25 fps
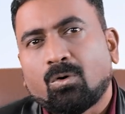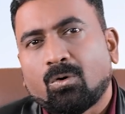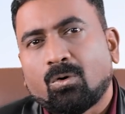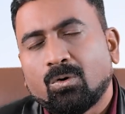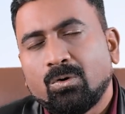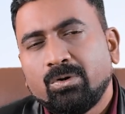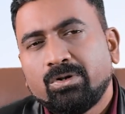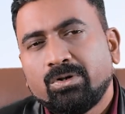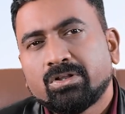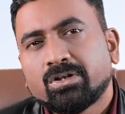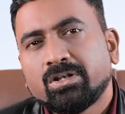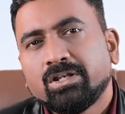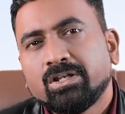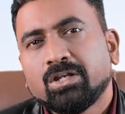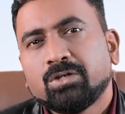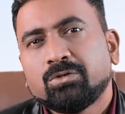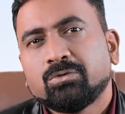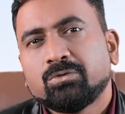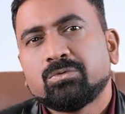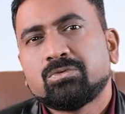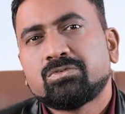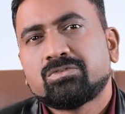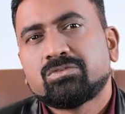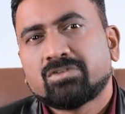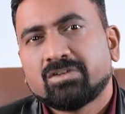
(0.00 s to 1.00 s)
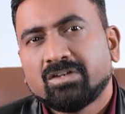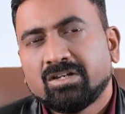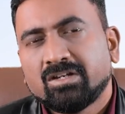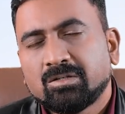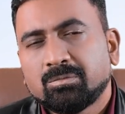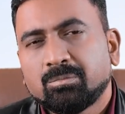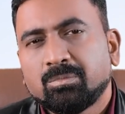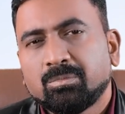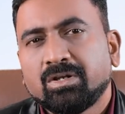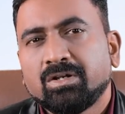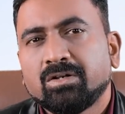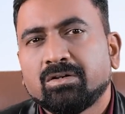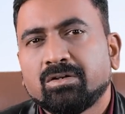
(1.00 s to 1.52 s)
alternative
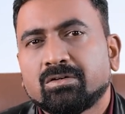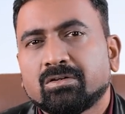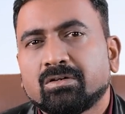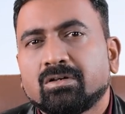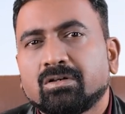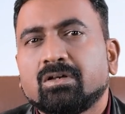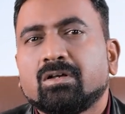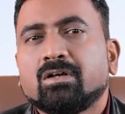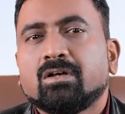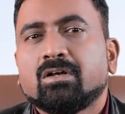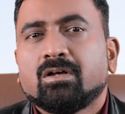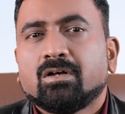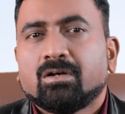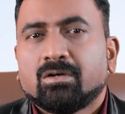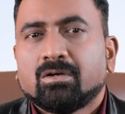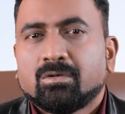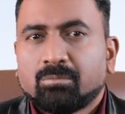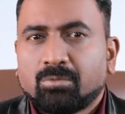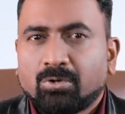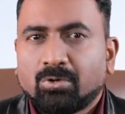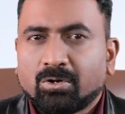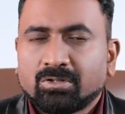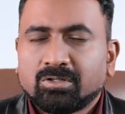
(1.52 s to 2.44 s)
treatment